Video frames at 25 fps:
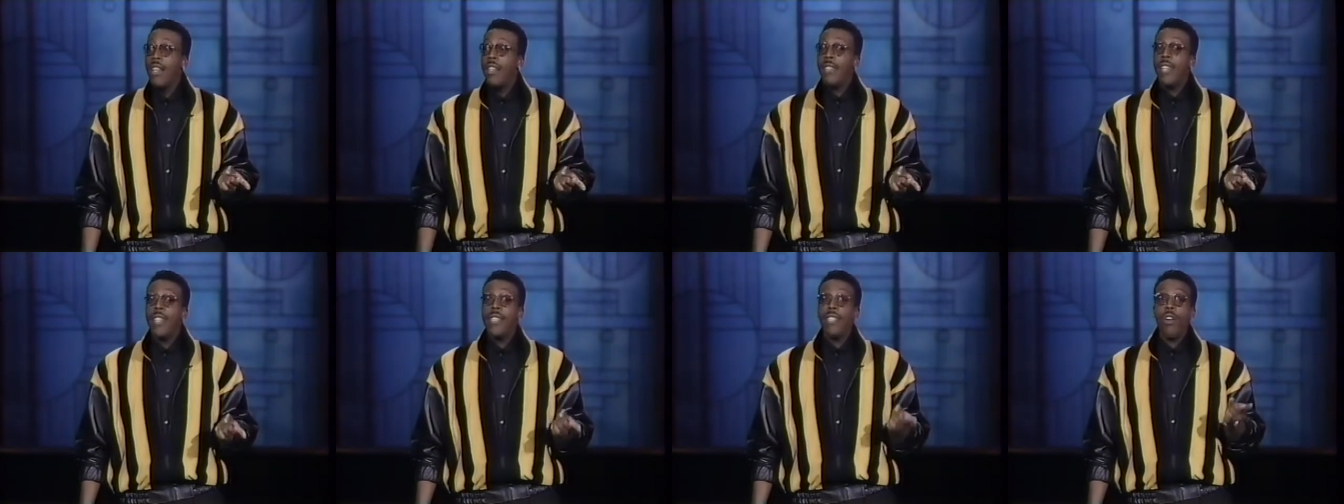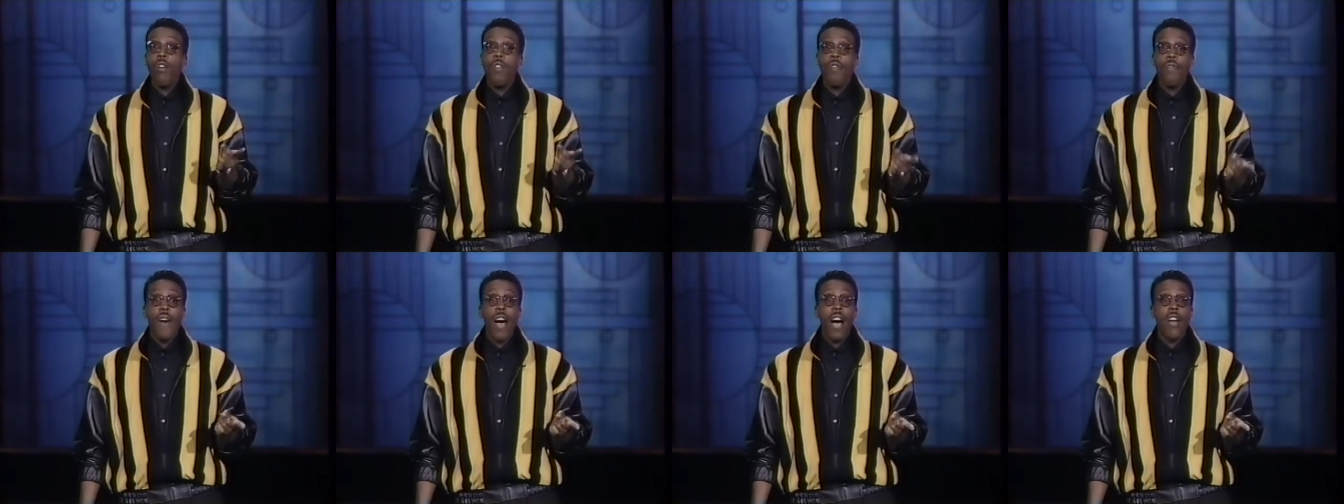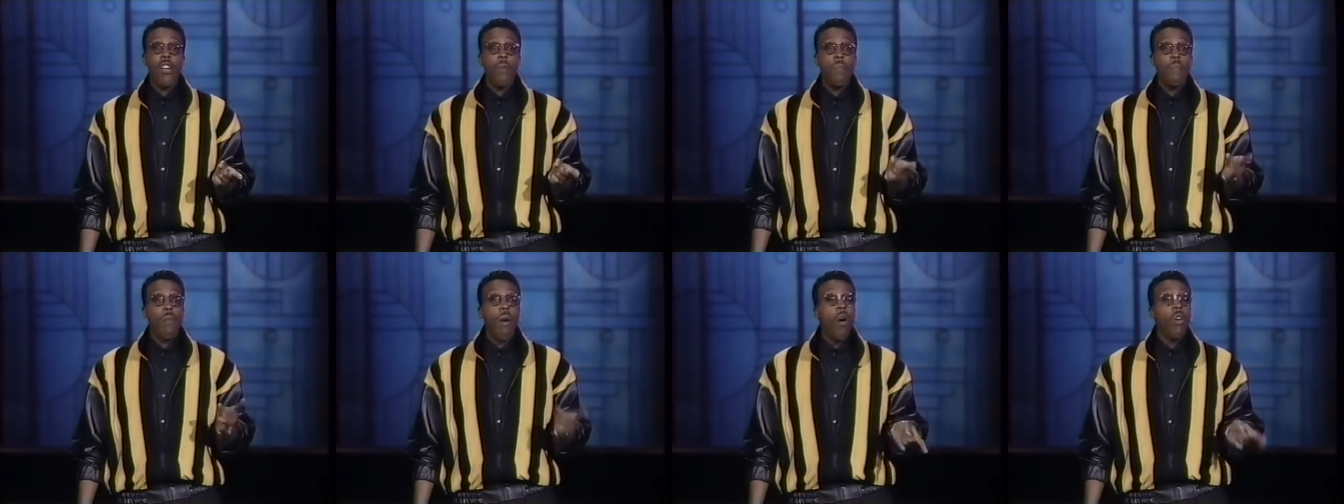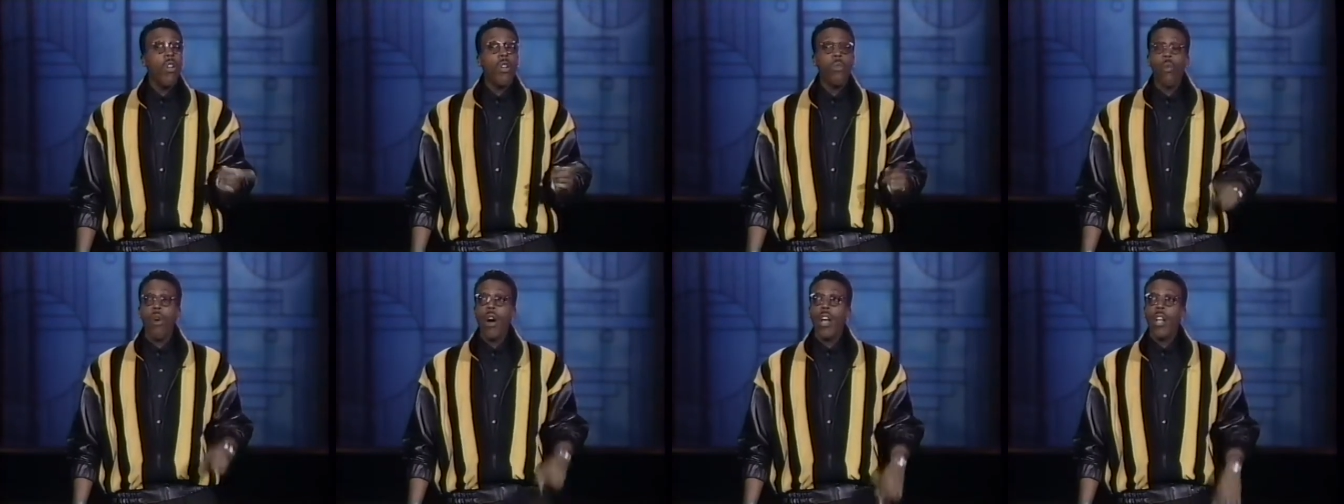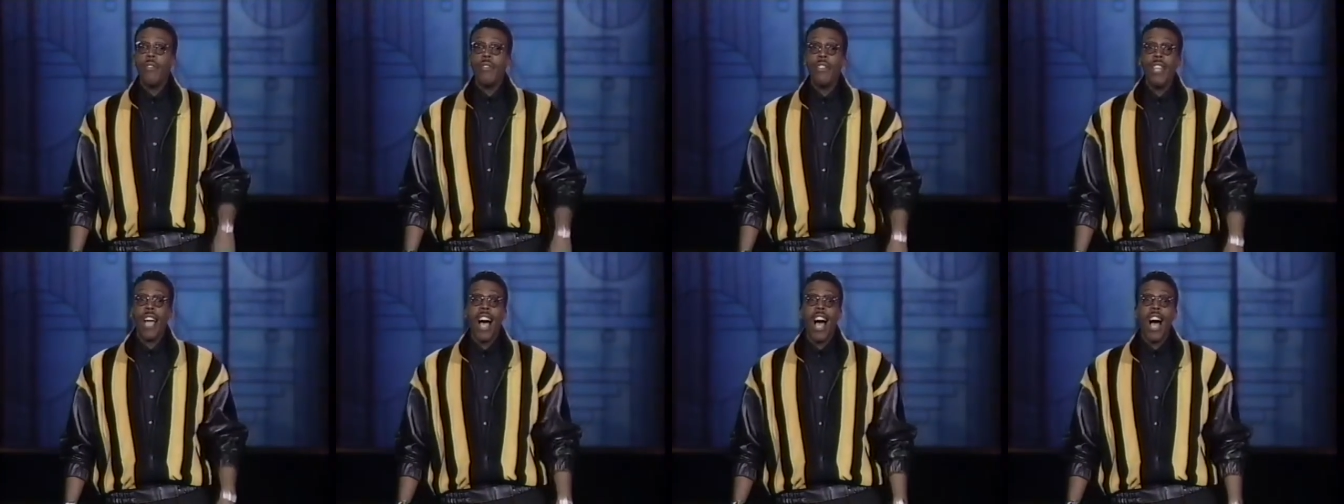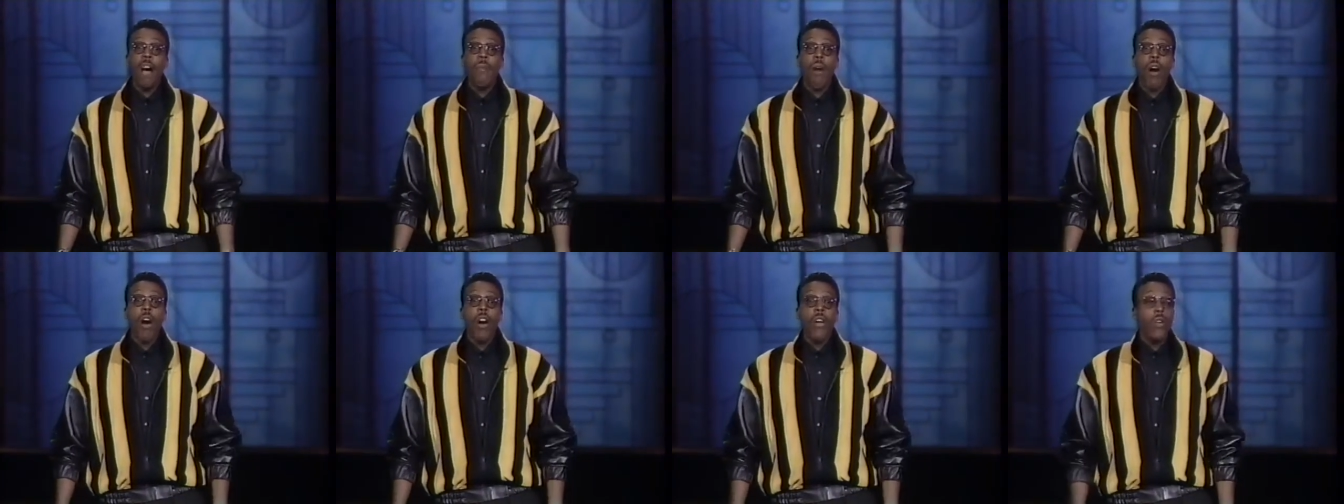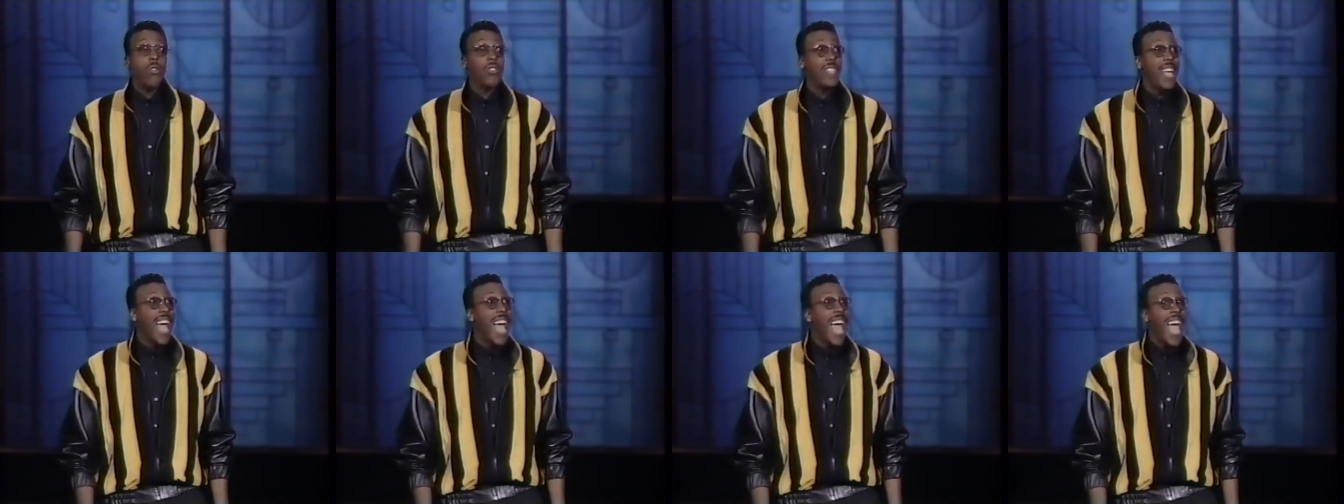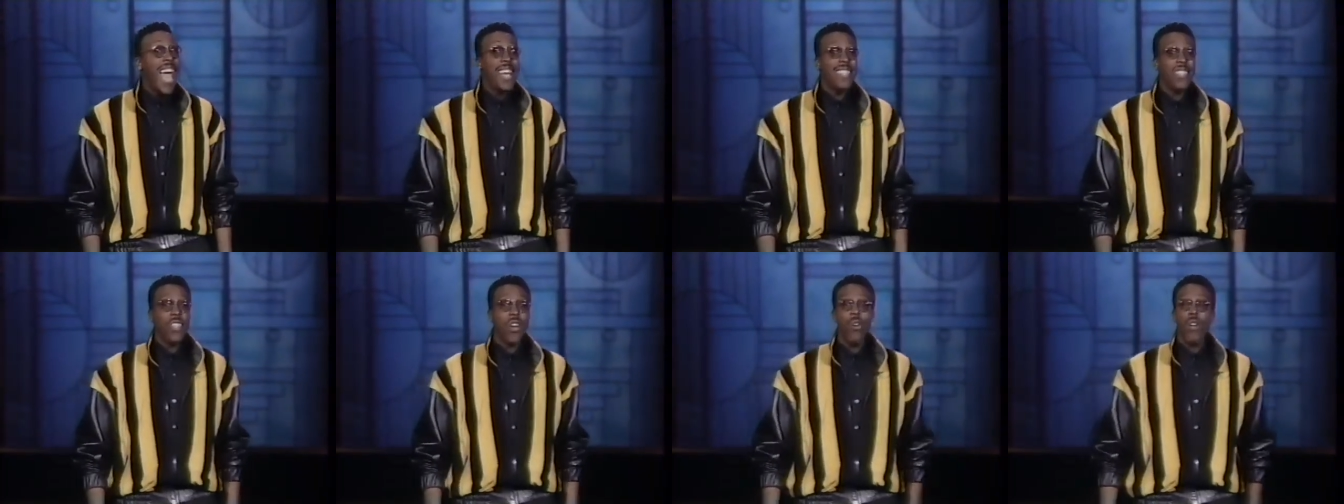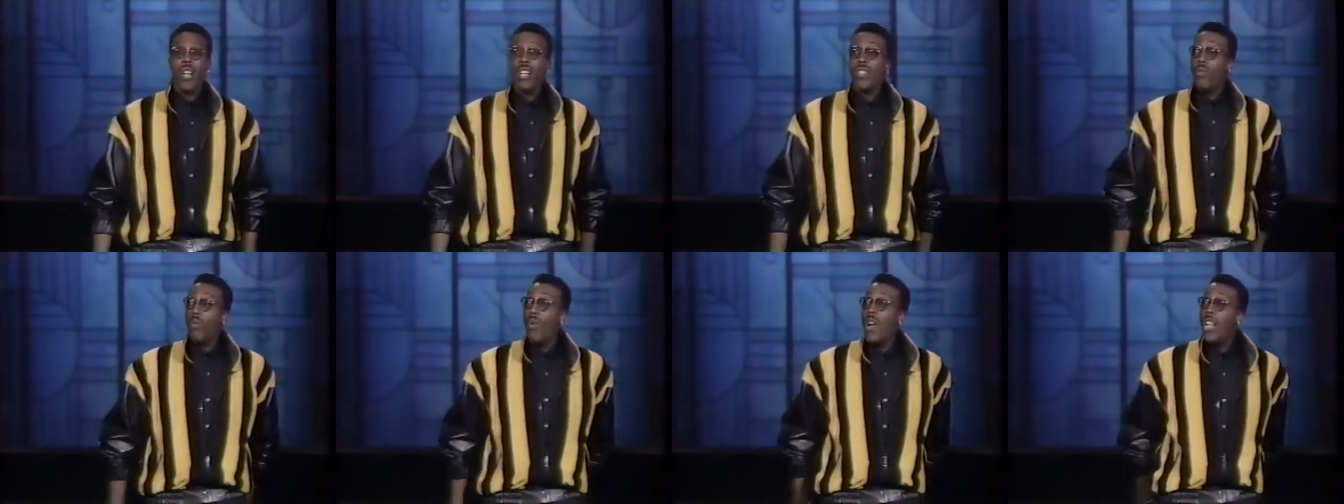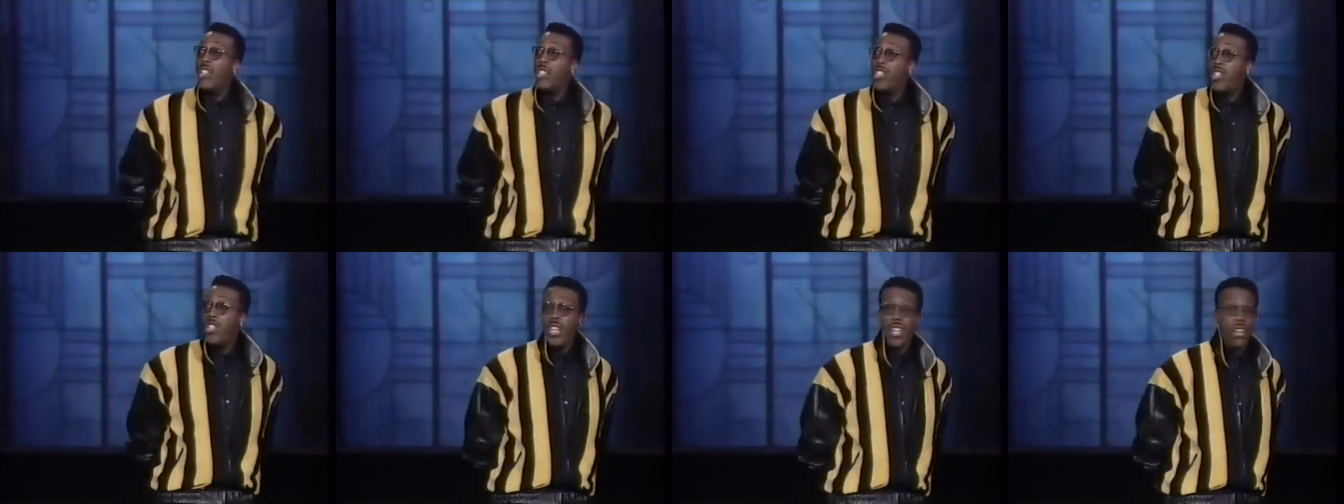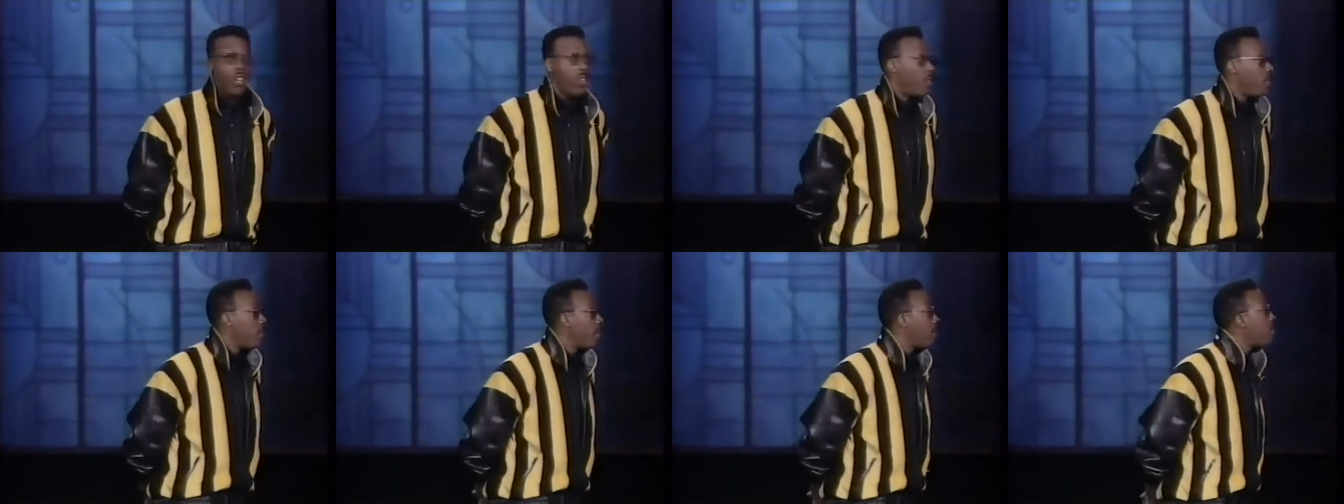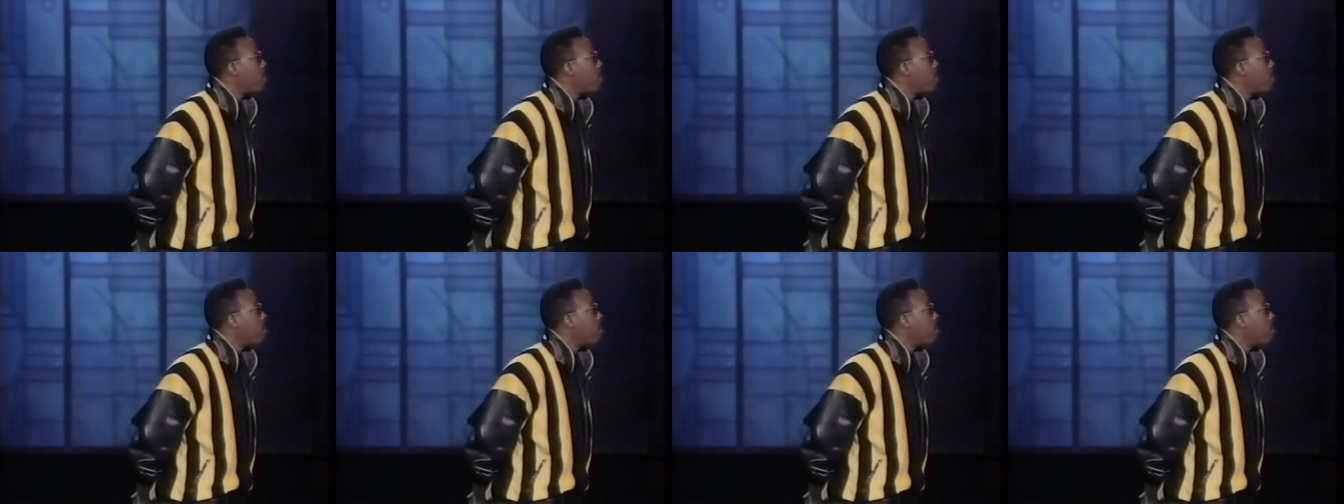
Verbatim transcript: Siskel found a Polaroid of Tom Arnold's ass on his windshield.